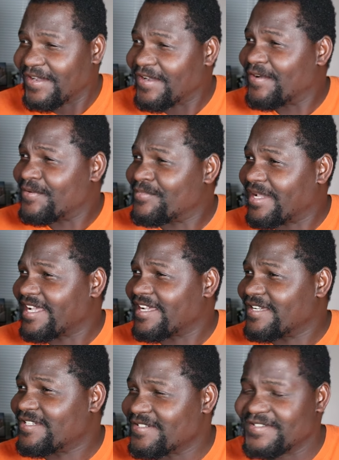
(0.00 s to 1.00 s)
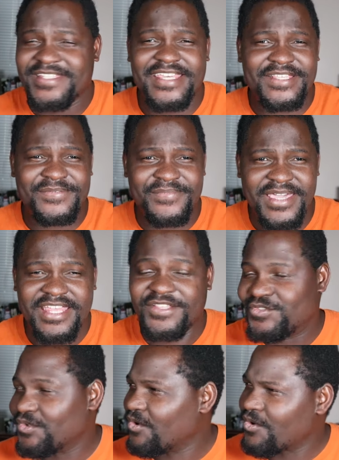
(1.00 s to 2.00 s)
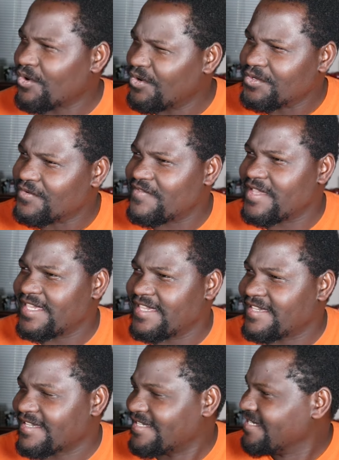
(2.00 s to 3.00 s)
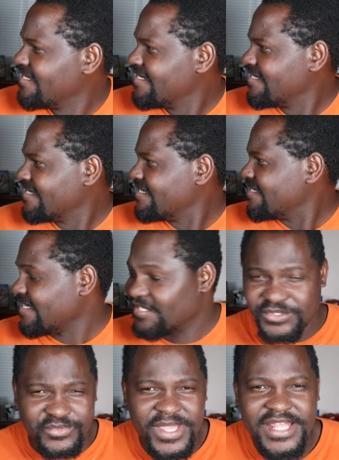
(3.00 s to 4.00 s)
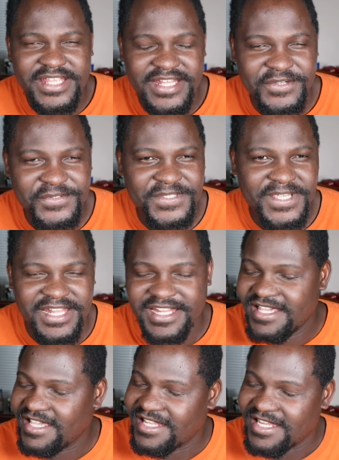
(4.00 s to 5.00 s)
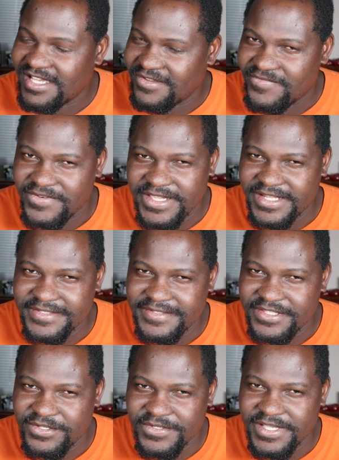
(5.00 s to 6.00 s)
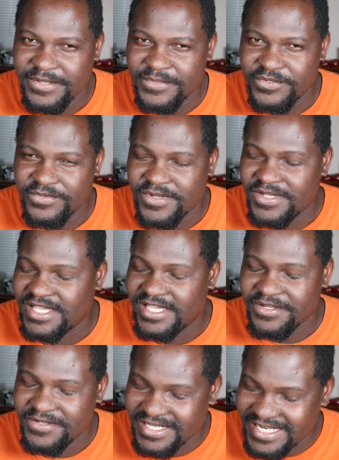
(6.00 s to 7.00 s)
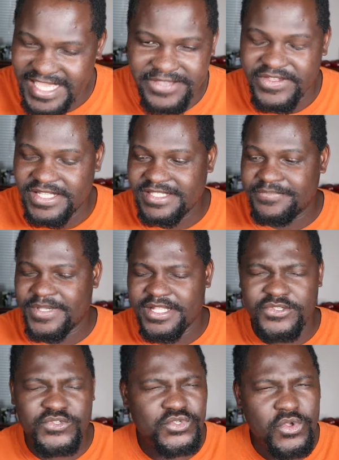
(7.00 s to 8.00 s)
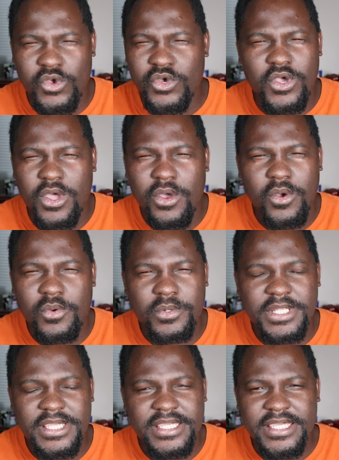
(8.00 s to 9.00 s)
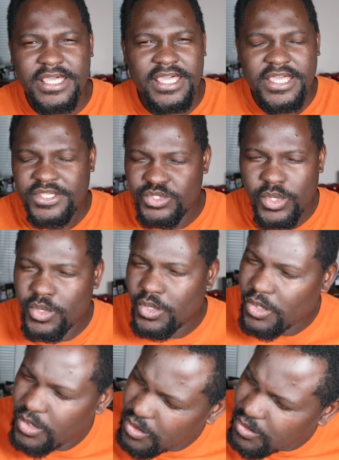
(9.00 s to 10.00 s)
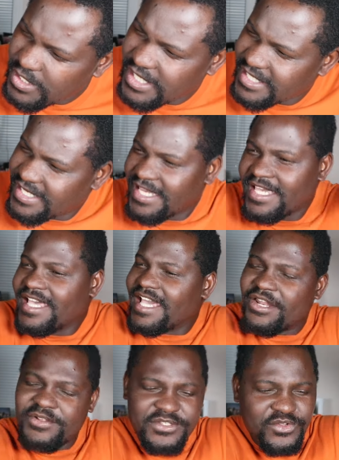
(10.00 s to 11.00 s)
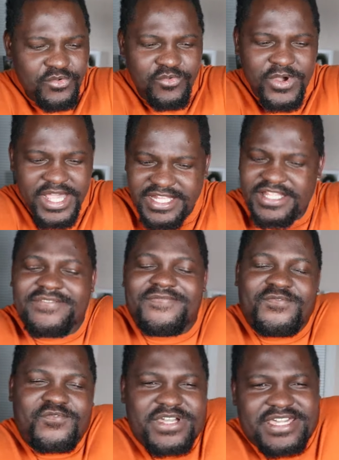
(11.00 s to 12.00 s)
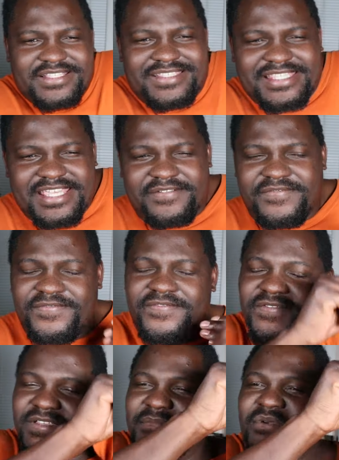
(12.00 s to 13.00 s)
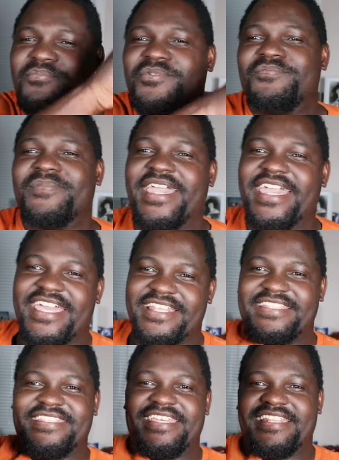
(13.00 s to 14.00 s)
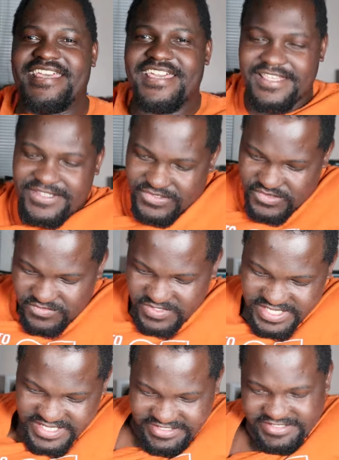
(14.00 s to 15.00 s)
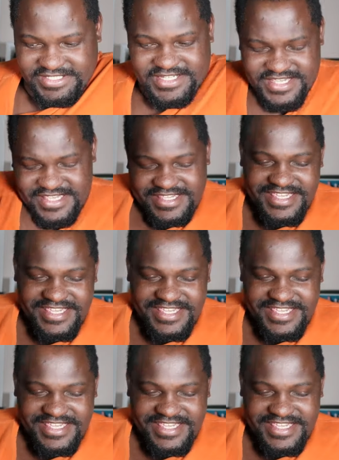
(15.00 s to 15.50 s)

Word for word: Oh my goodness, mate, it's so cold over here. It's raining outside, and I love rain. Don't get me wrong, I love it, but it's so cold. It's so cold. I, I don't know why I didn't wear stuff. Let me put my hands in. Sorry, guys.